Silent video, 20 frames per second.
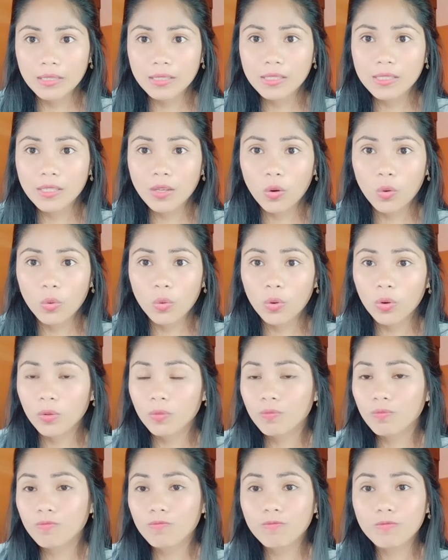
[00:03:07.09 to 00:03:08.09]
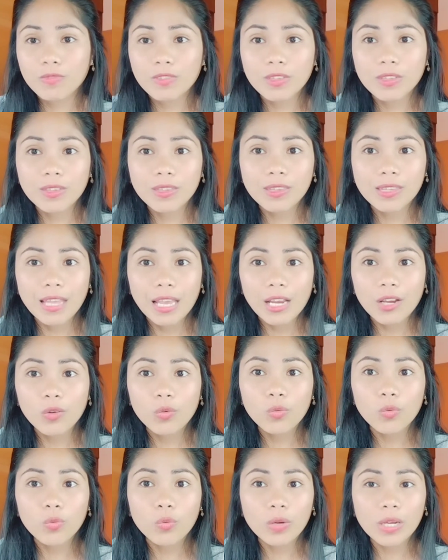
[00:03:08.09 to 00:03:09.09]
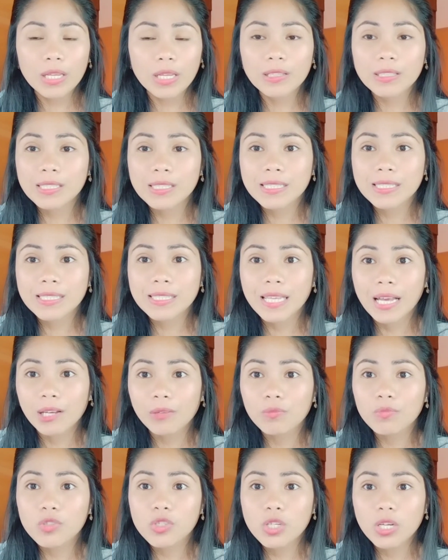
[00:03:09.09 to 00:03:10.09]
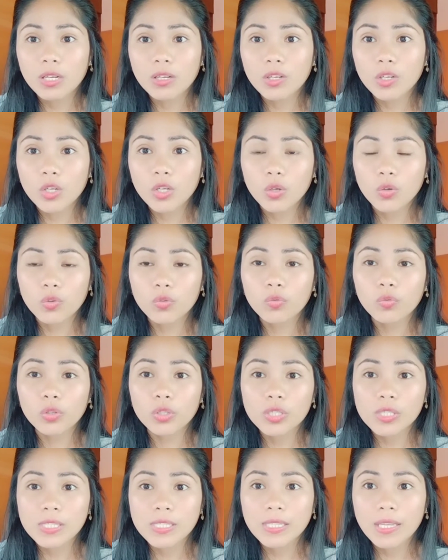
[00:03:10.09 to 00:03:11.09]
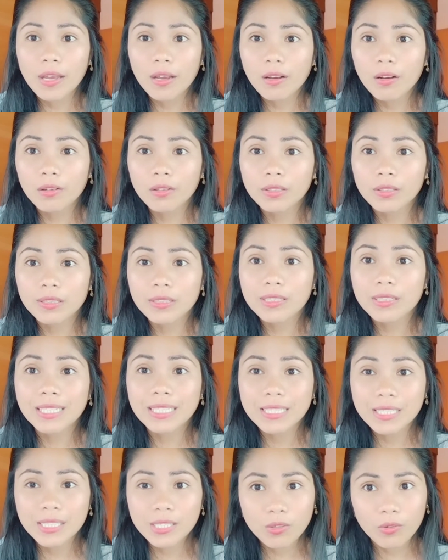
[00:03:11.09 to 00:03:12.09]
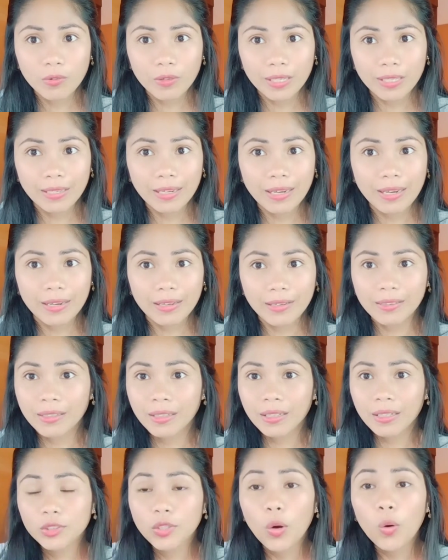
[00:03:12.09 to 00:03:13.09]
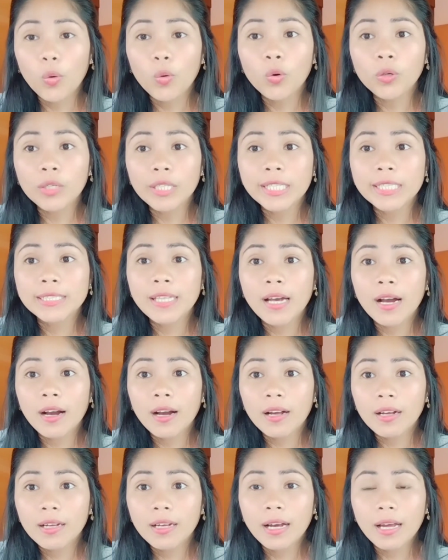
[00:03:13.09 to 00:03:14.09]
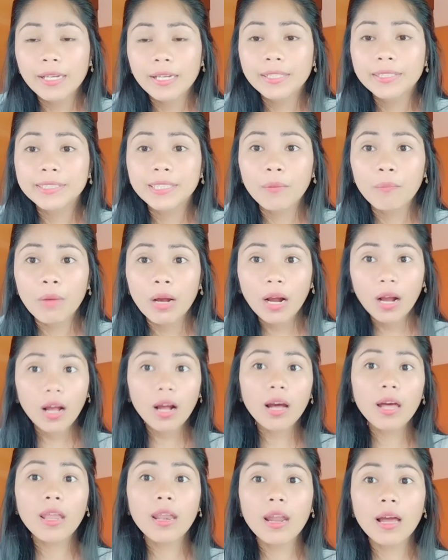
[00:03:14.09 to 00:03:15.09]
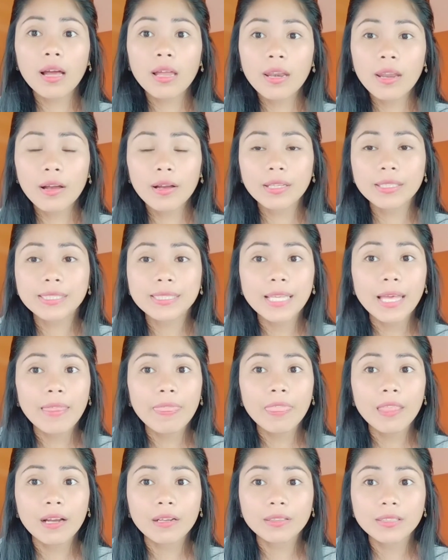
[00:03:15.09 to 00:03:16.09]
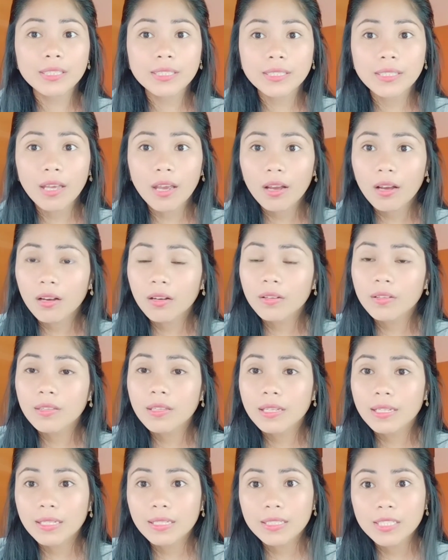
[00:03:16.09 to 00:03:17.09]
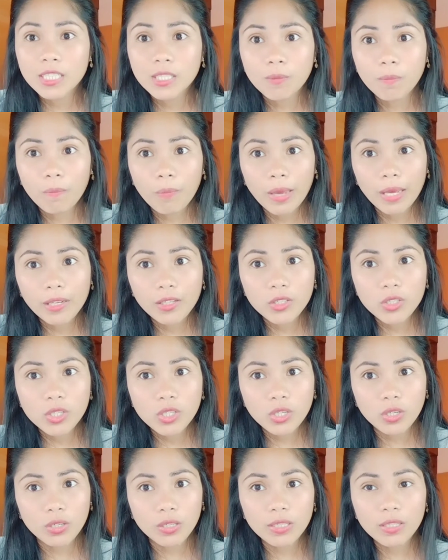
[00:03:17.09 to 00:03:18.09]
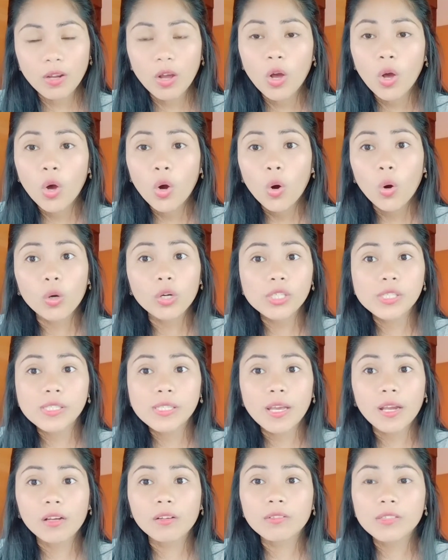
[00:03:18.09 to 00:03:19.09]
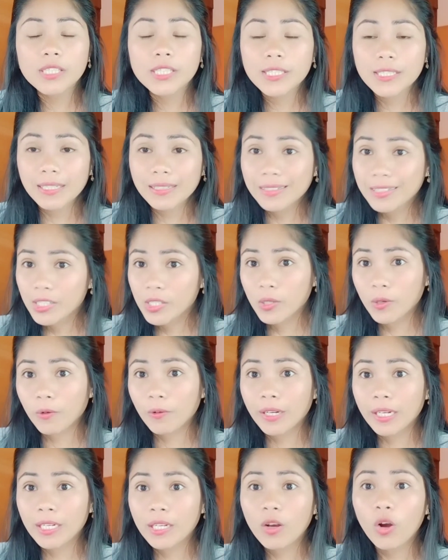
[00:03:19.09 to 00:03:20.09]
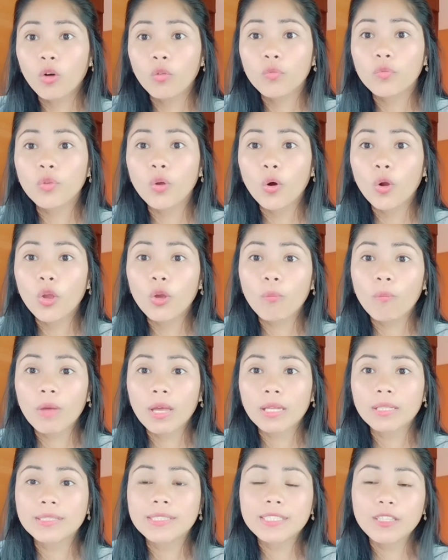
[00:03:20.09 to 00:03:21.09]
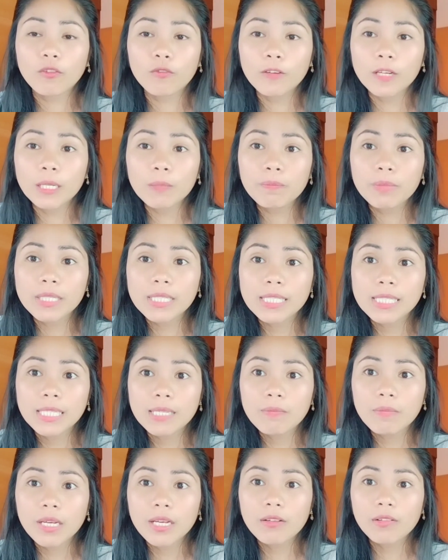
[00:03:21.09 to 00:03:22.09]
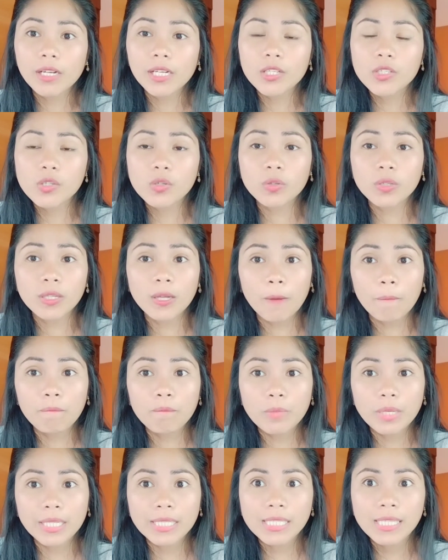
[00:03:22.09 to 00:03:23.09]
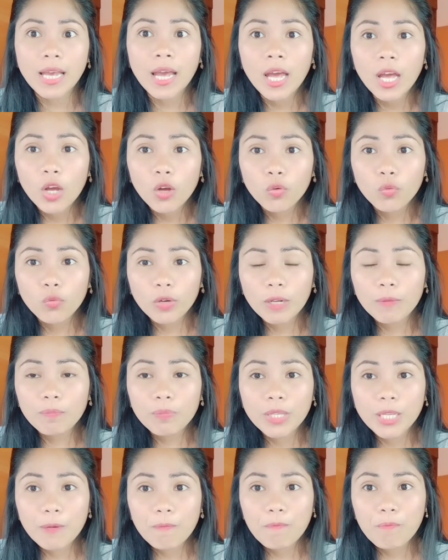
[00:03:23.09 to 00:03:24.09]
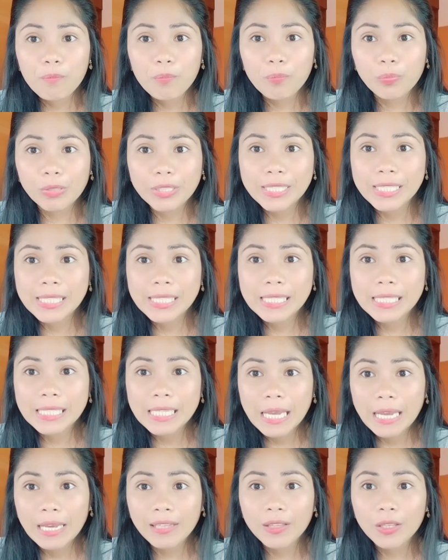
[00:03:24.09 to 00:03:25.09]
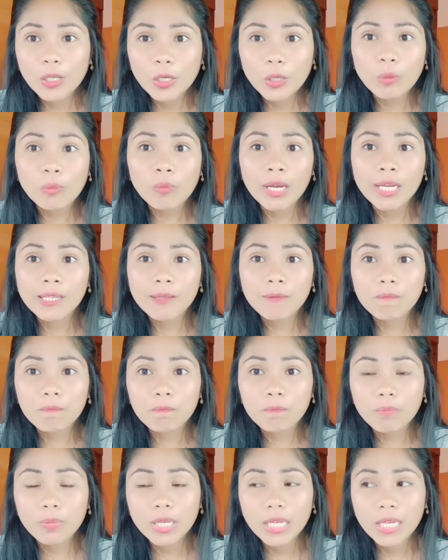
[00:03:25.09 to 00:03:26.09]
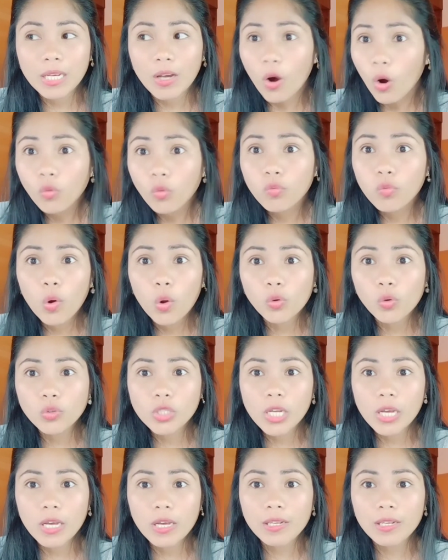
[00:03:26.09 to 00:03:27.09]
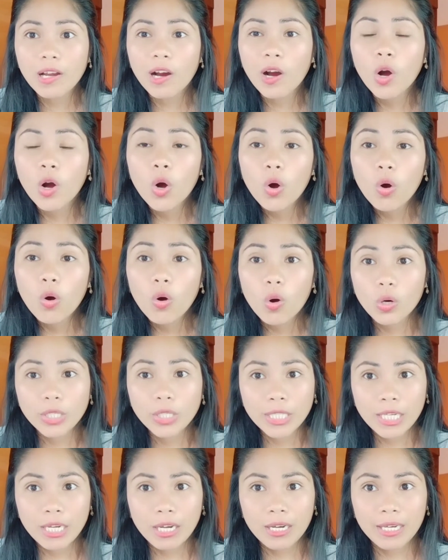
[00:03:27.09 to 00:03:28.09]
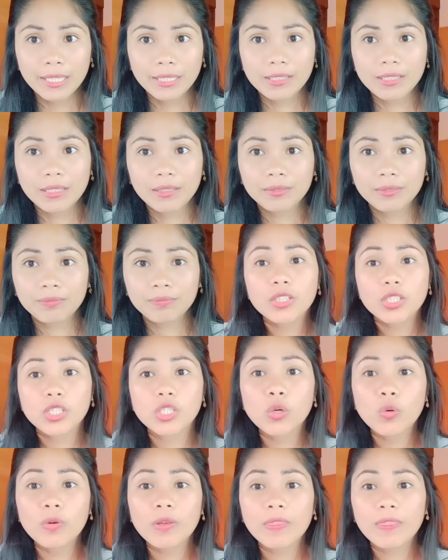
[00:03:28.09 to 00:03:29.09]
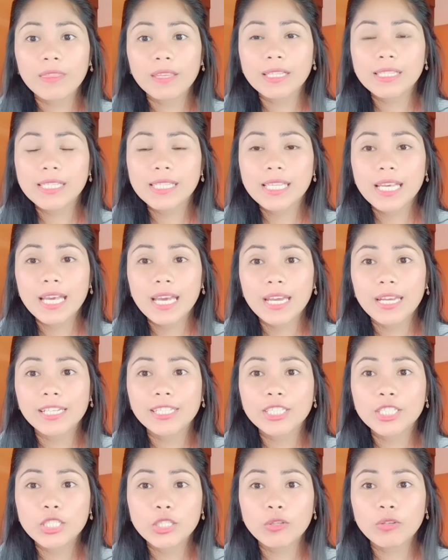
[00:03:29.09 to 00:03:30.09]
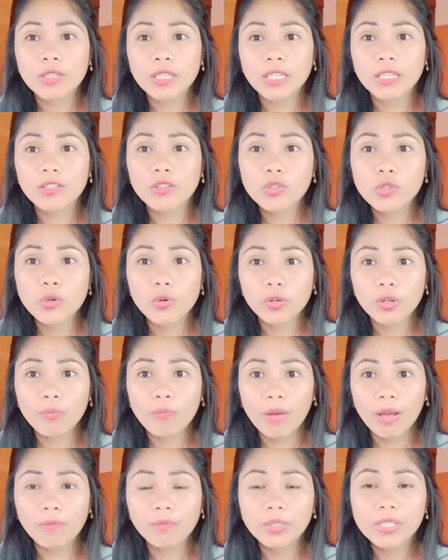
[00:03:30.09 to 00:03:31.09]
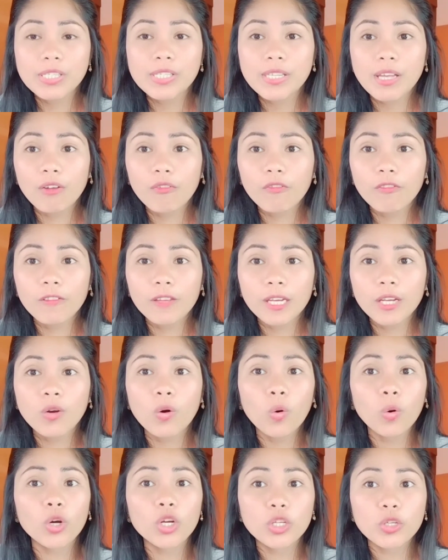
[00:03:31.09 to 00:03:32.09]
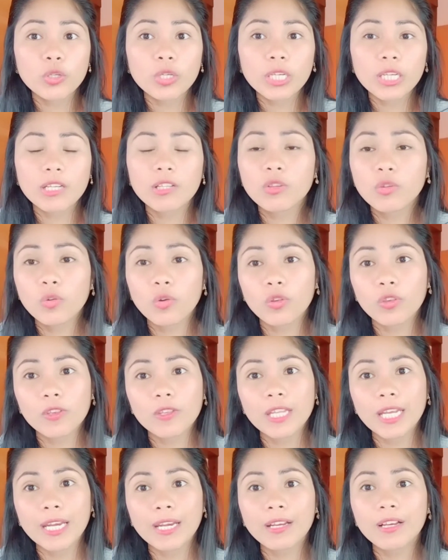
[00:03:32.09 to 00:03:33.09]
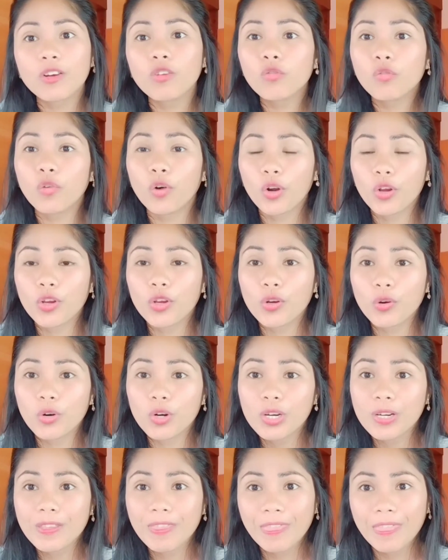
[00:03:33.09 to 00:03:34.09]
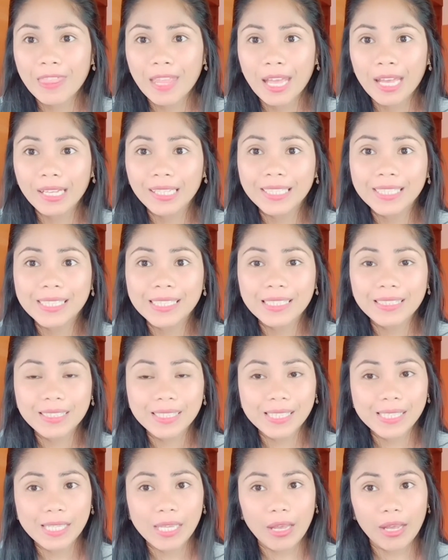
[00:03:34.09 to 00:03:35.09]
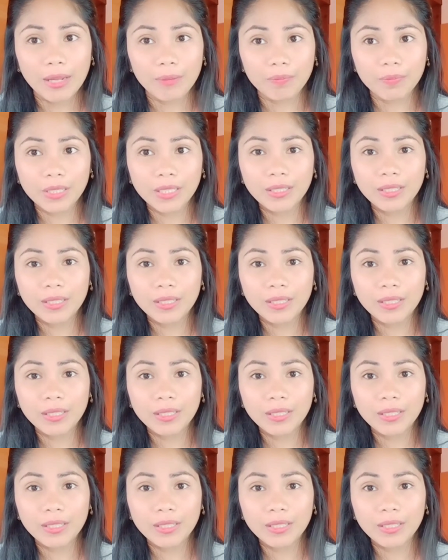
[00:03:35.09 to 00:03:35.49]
So they will subject you for second screening. So kung isa ka guys sa makakaranas ng second inspection or second screening of documents sa Philippines Immigration, means 50% you might be offloaded or not. So in this case, you need to remember something or you need to think for your next step.